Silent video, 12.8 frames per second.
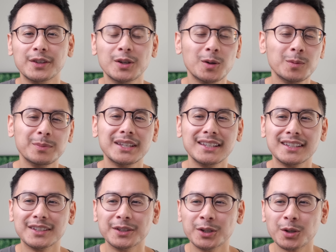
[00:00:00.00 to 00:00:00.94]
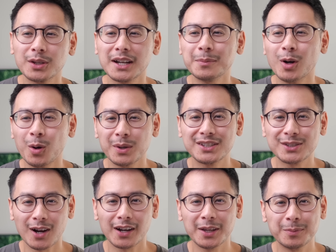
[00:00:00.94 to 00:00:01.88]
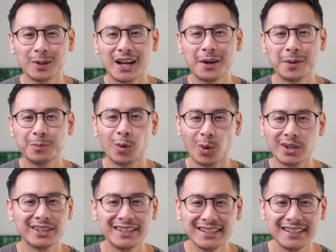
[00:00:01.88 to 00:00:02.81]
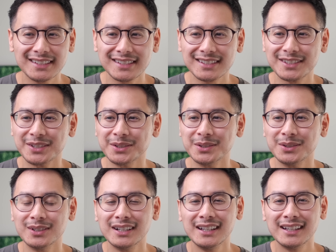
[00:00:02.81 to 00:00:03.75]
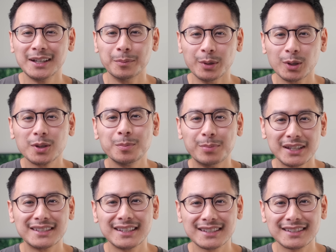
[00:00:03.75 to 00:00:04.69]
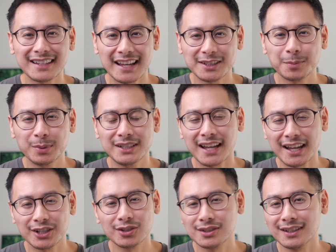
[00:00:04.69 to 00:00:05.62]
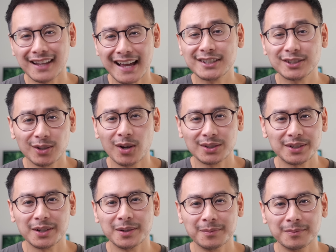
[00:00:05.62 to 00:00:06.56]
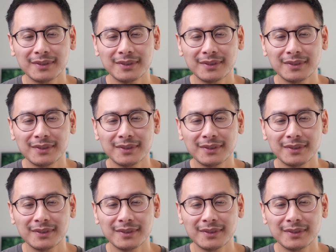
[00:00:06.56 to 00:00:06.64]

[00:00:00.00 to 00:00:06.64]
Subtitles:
you know me, you know that I'm always talking about how important it is to build a business that has the potential to last long term.